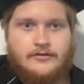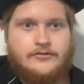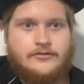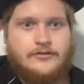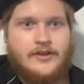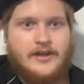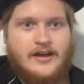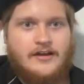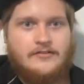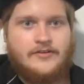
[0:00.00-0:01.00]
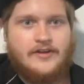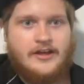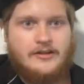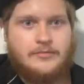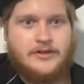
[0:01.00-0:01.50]
Do they have
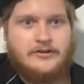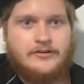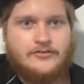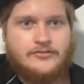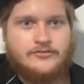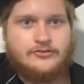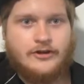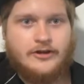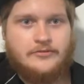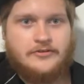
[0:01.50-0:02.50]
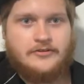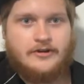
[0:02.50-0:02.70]
egg beaters or drums